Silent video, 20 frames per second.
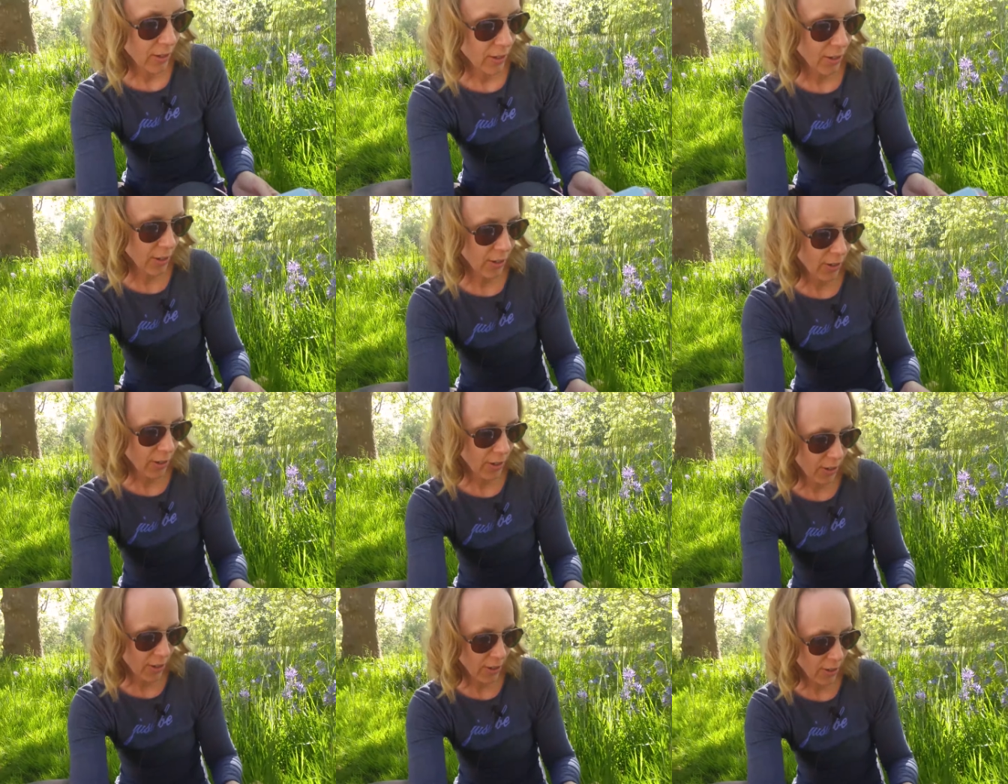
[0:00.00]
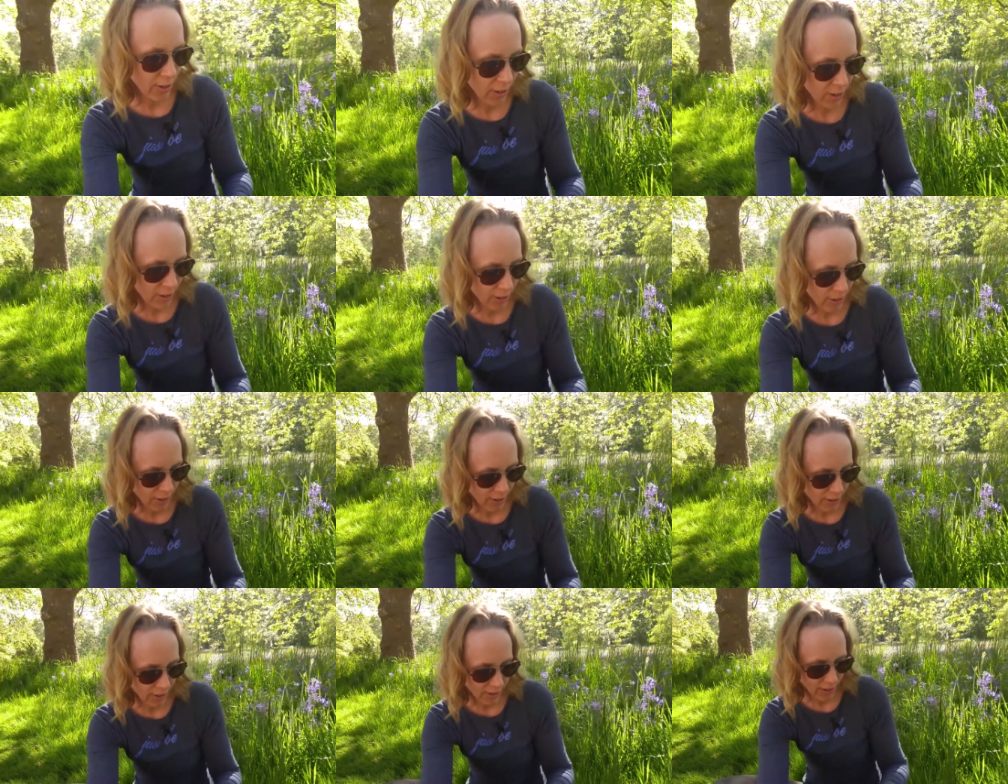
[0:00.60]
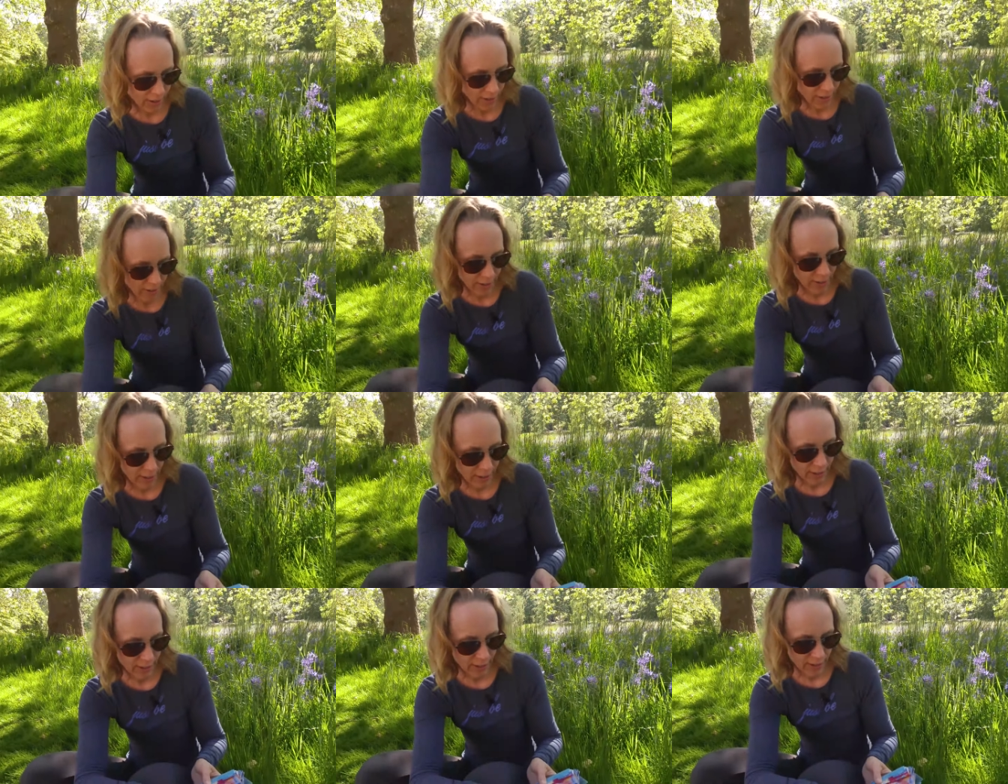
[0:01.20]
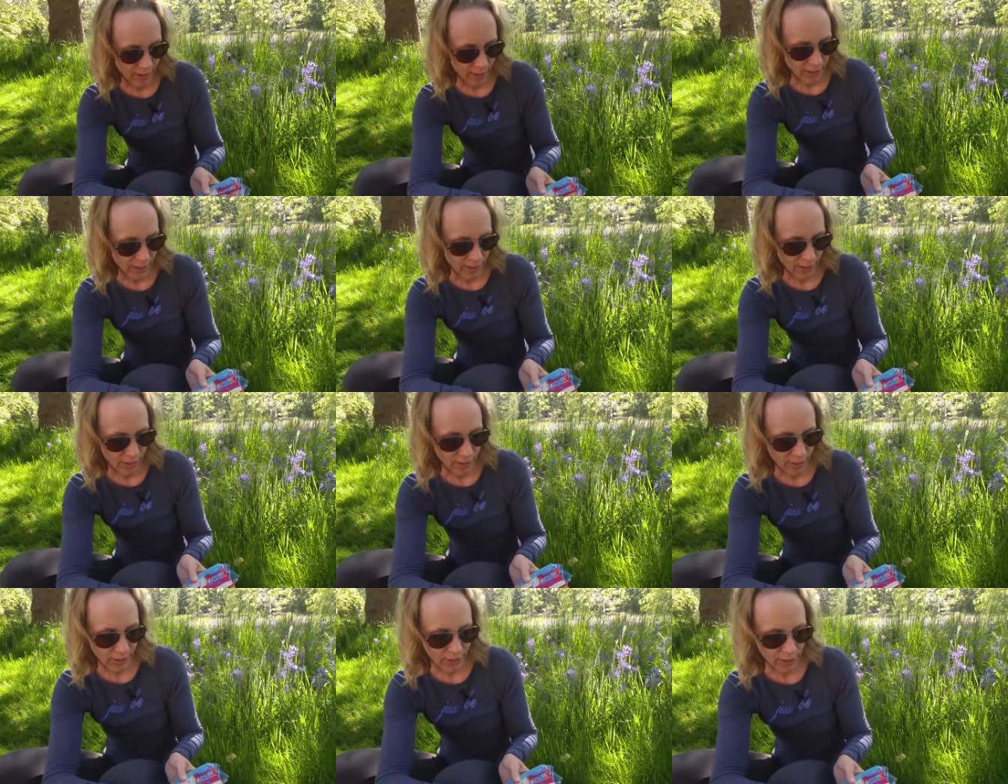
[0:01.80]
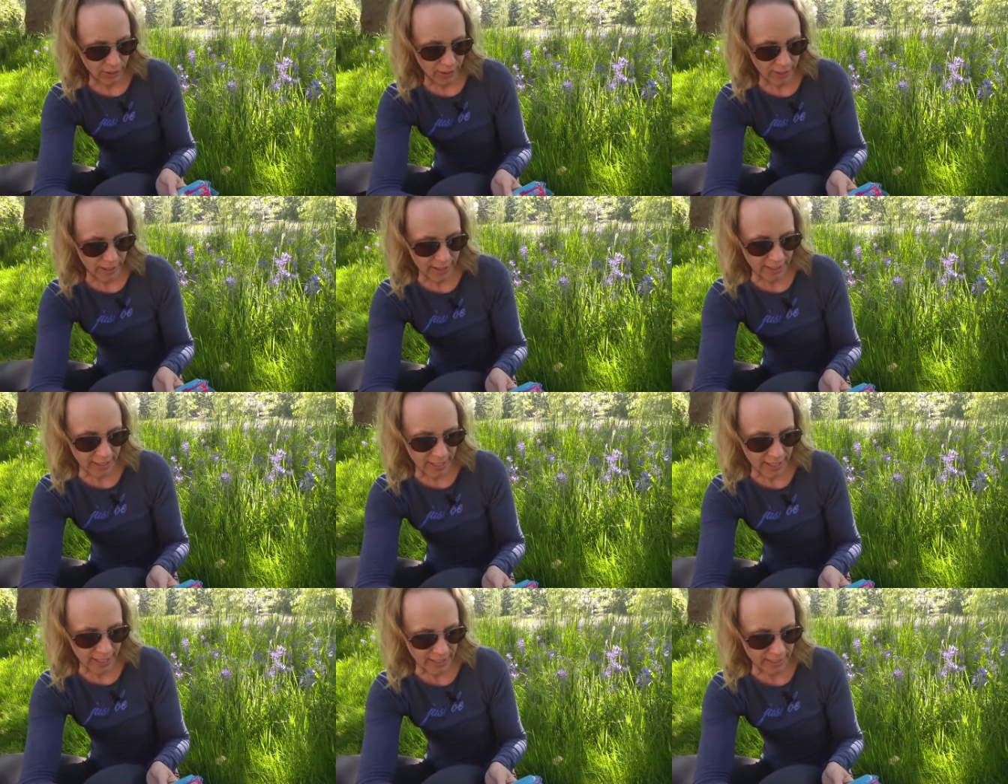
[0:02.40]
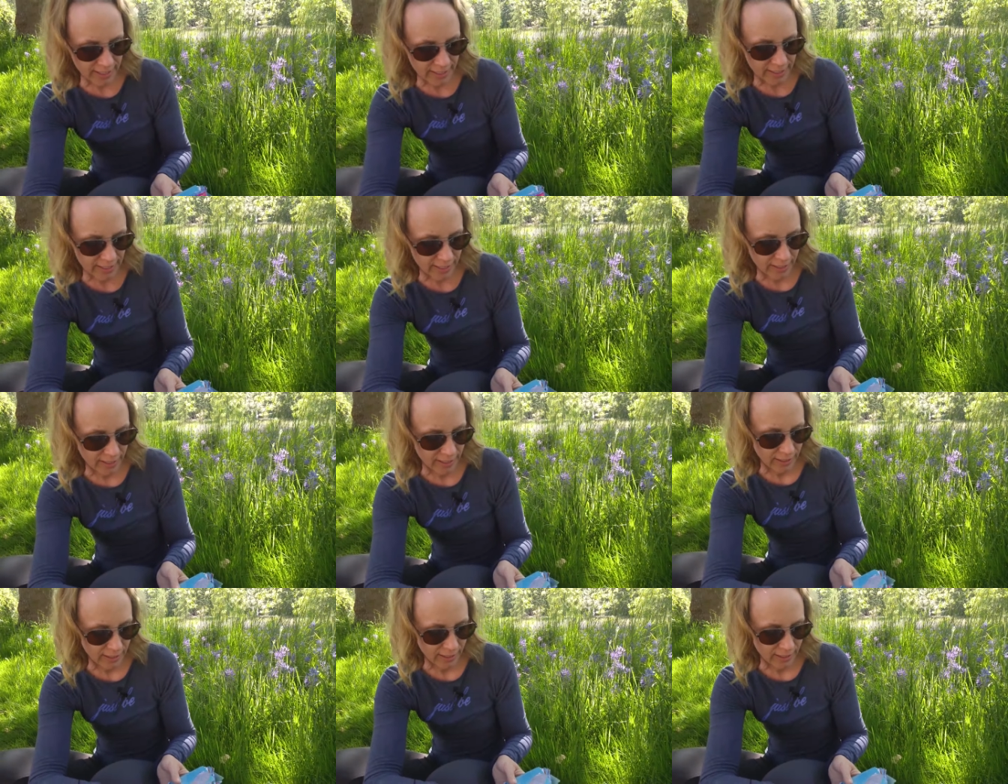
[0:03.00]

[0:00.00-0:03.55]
Oh, look at this.